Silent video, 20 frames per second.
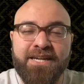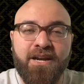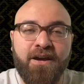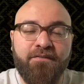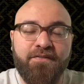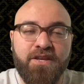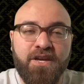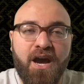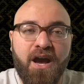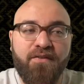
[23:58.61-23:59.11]
of
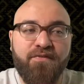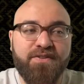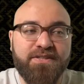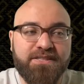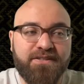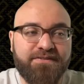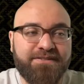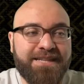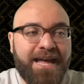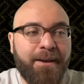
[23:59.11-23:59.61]
the
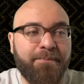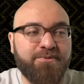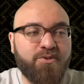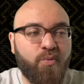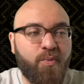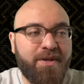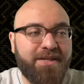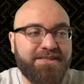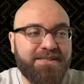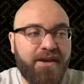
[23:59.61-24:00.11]
offensive snaps in
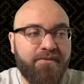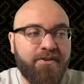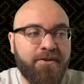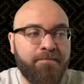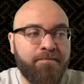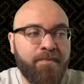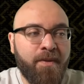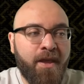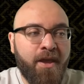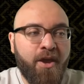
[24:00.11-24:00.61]
week
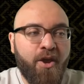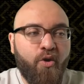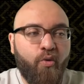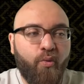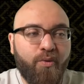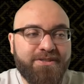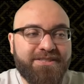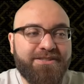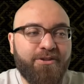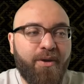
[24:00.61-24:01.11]
7,
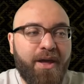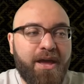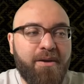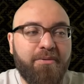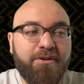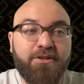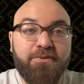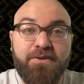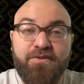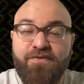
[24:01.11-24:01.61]
was still
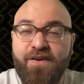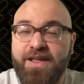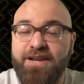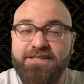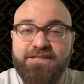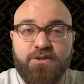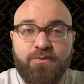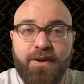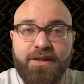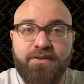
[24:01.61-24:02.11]
able to be
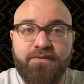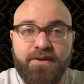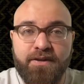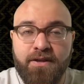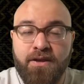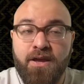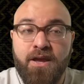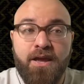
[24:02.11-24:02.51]
fantasy relevant.